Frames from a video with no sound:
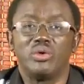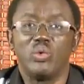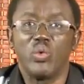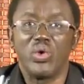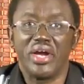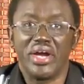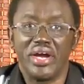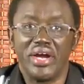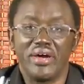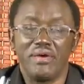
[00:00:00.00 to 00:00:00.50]

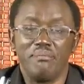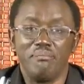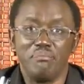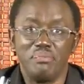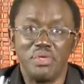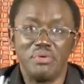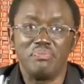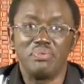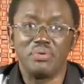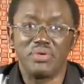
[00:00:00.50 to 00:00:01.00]
where
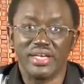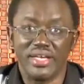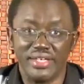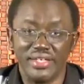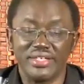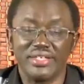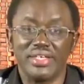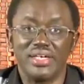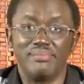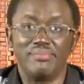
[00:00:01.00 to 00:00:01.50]
people can
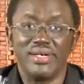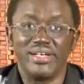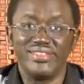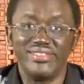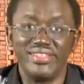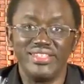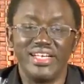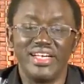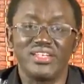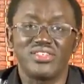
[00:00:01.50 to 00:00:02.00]
come and
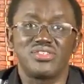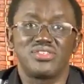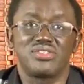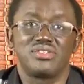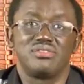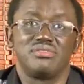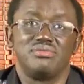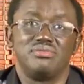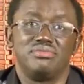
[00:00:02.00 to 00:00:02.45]
relax.